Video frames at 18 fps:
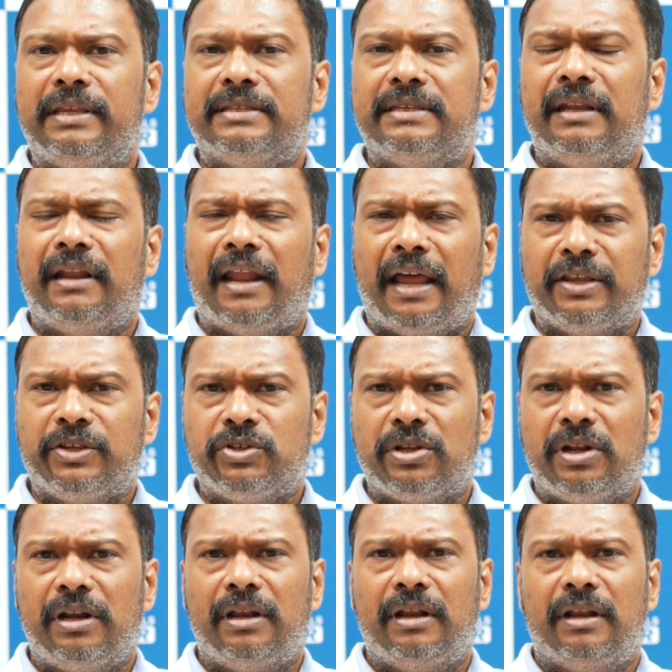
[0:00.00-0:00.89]
is a
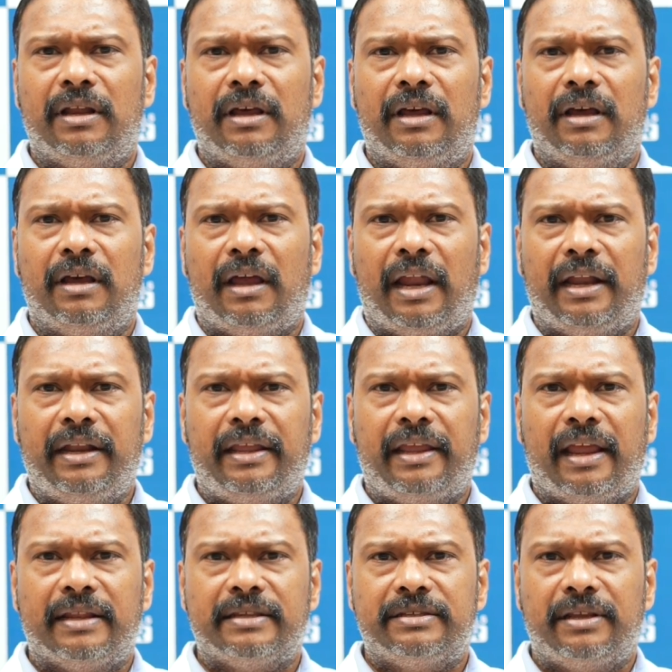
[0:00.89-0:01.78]
natural
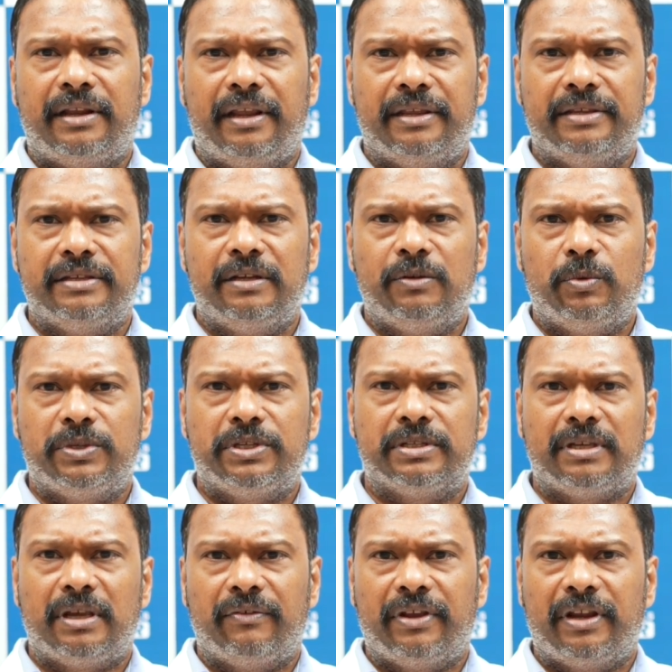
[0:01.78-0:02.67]
anti-cancer agent which
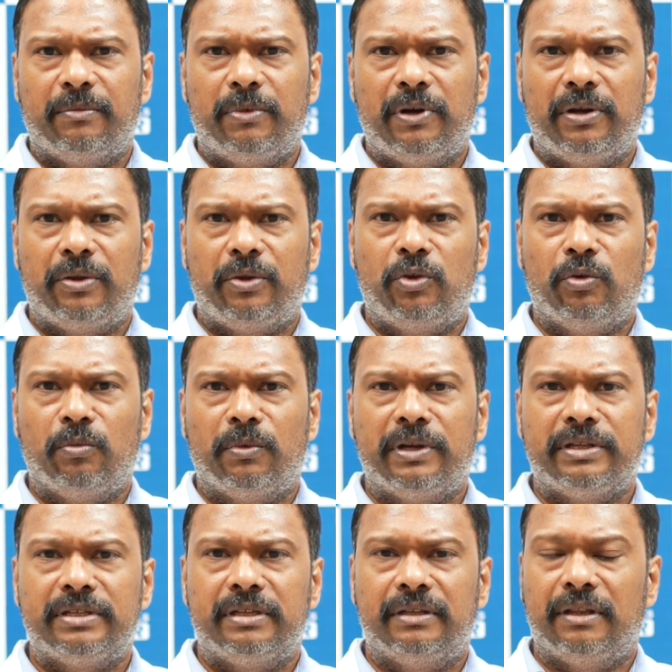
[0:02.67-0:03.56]
is available to
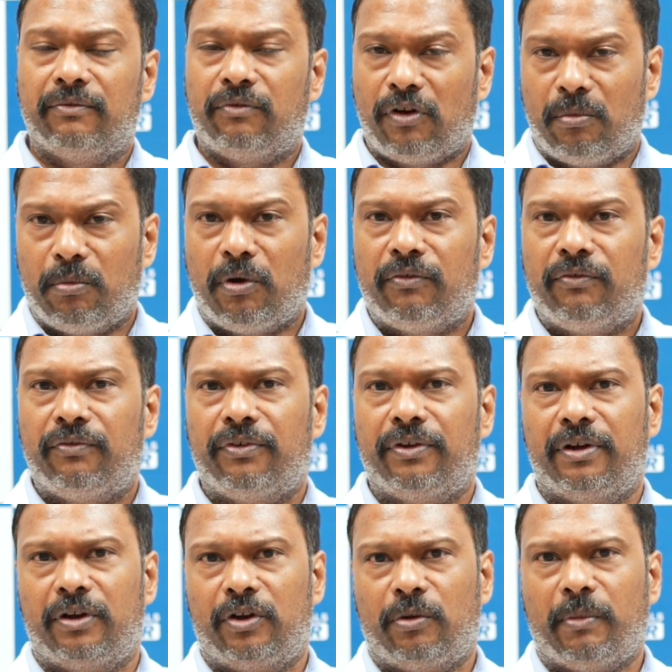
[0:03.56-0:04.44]
humans in the form of
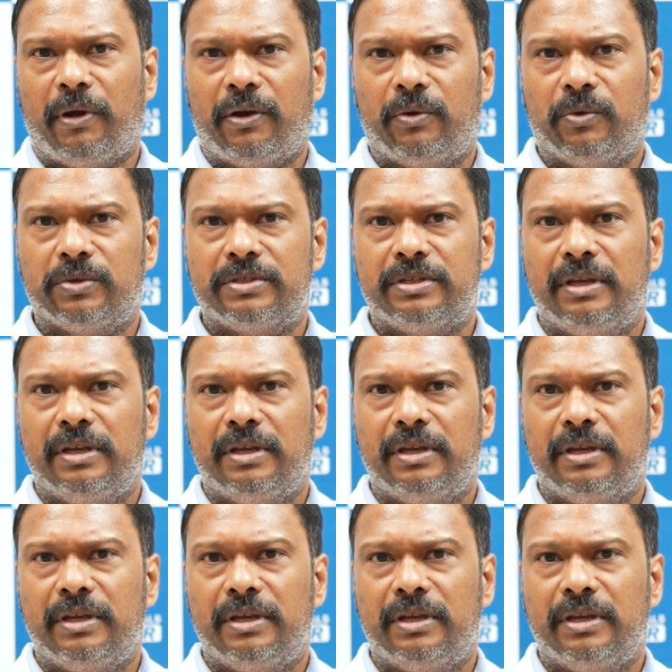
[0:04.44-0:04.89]
tomatoes.